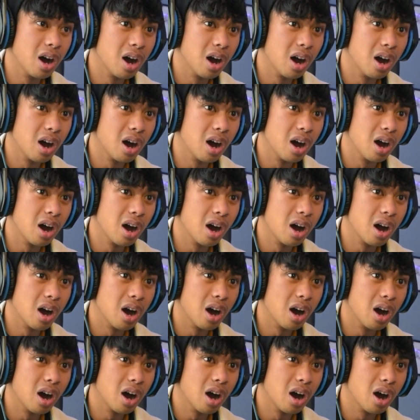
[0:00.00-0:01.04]

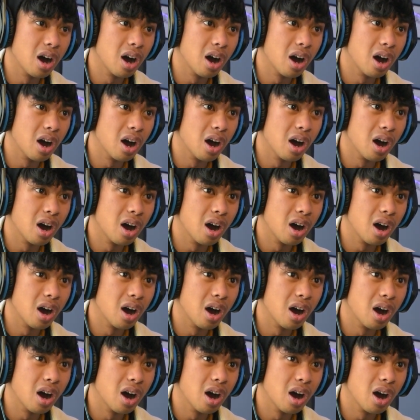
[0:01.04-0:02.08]

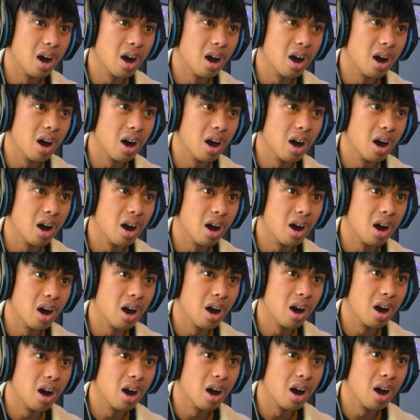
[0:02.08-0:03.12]

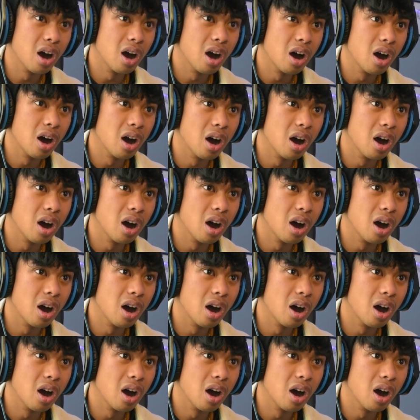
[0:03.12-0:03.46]
(silence)